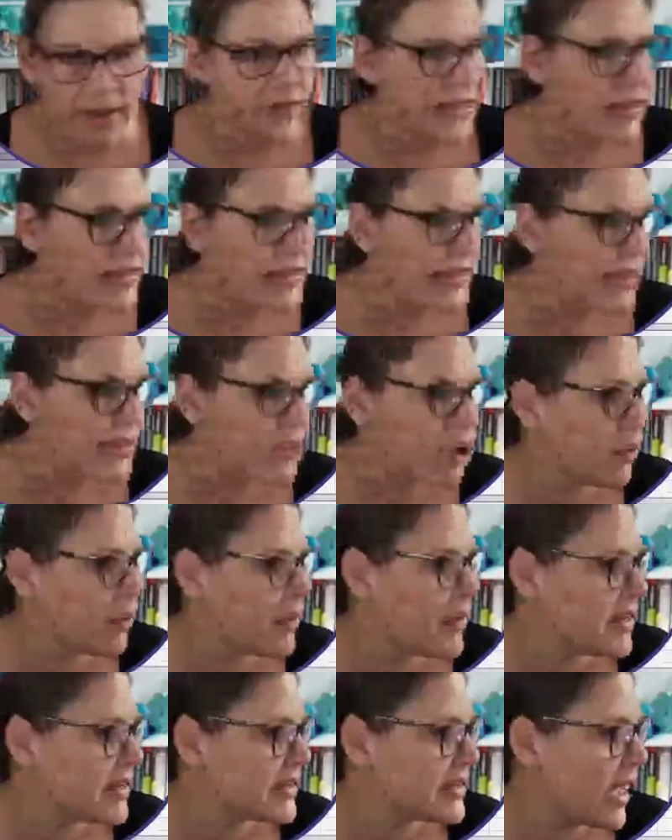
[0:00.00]
So let's copy
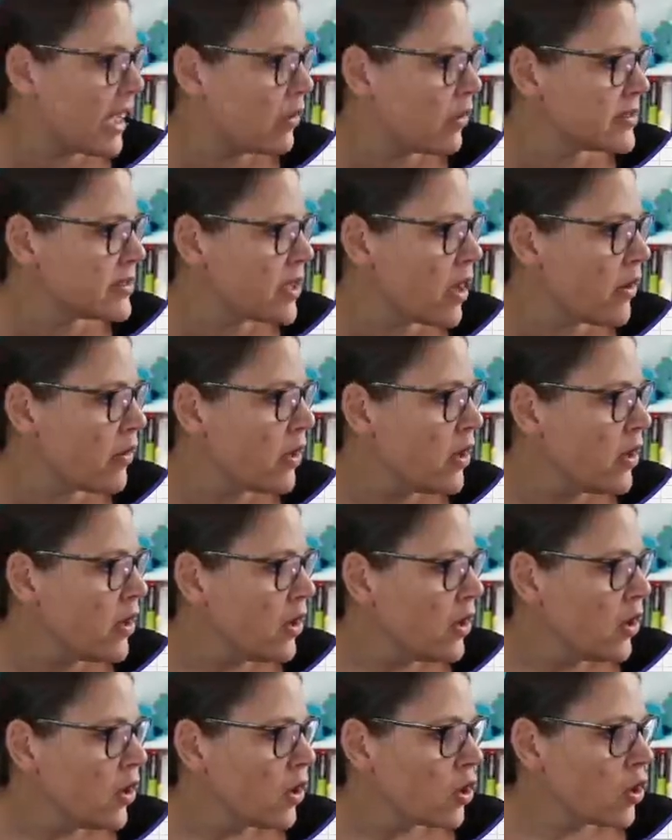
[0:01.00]
this out. So
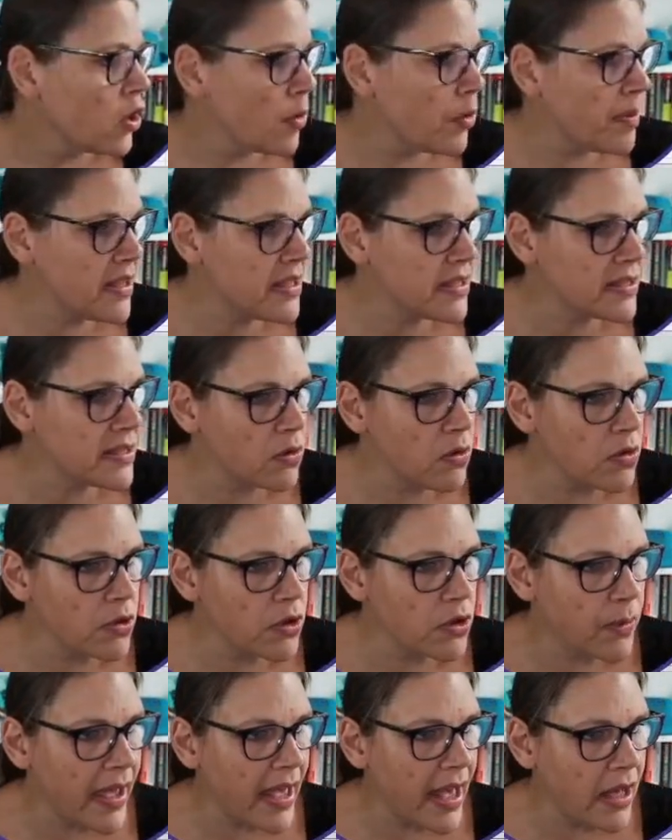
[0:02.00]
copy this all the
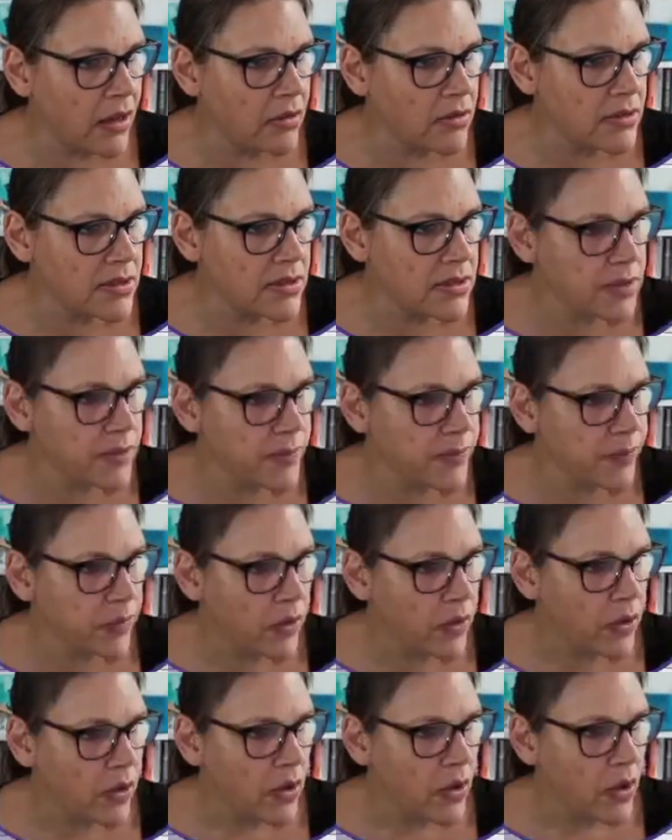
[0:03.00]
way out.
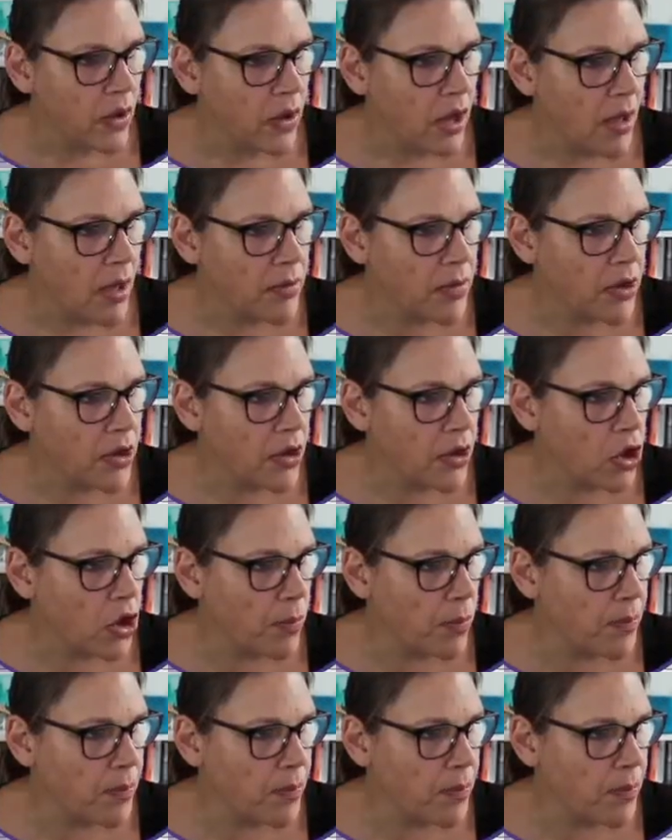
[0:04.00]
I'm going to copy